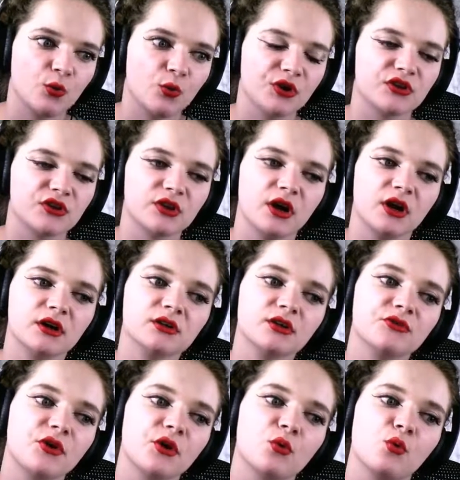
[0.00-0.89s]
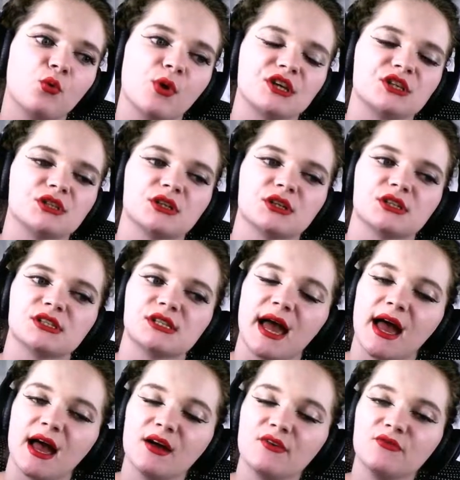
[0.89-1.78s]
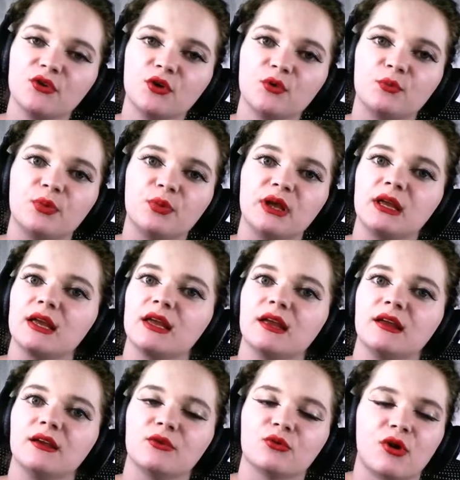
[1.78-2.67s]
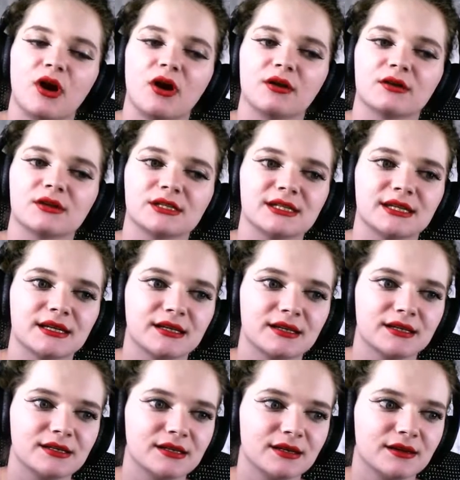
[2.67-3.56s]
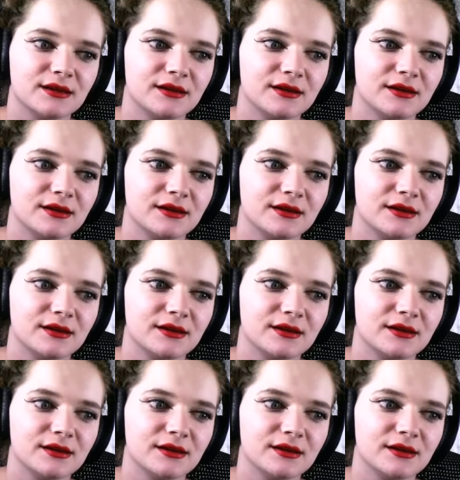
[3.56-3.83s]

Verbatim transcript: with none of her wishes ever being granted.